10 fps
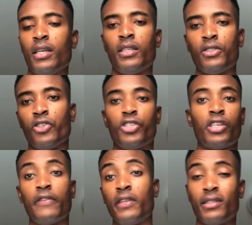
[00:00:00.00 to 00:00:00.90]
So you
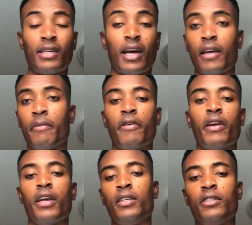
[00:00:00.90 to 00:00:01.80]
shave the entire
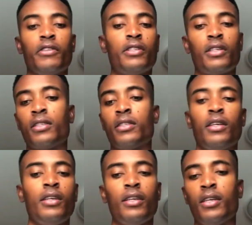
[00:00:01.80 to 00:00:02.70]
beret 360,